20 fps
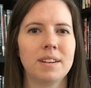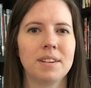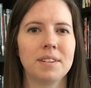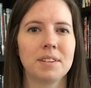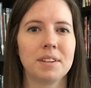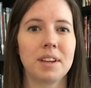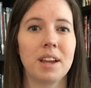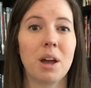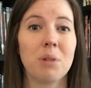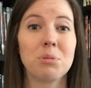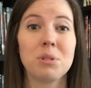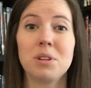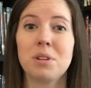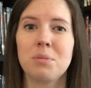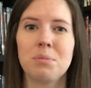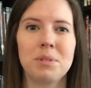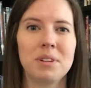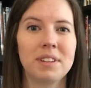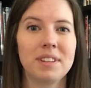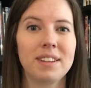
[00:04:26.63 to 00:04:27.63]
Captain
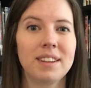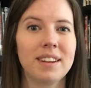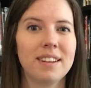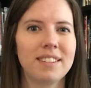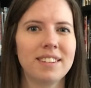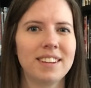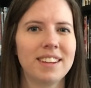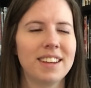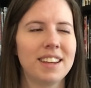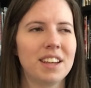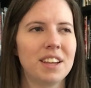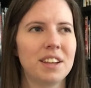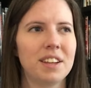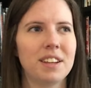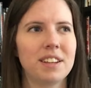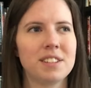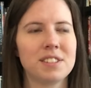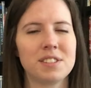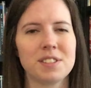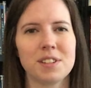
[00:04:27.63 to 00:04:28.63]
Amelia
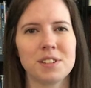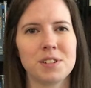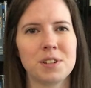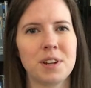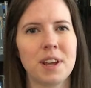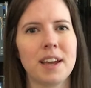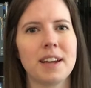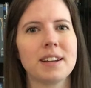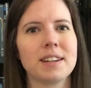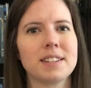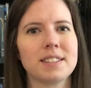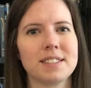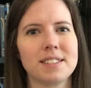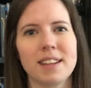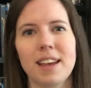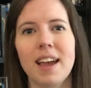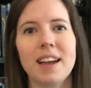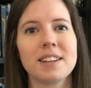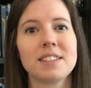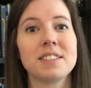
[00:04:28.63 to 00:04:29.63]
is such an ex
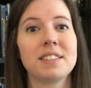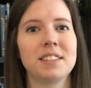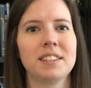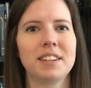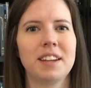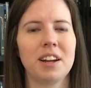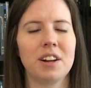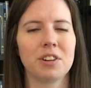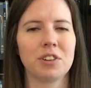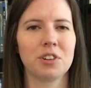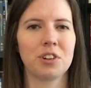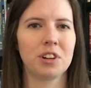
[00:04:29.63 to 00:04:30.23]
excellent character.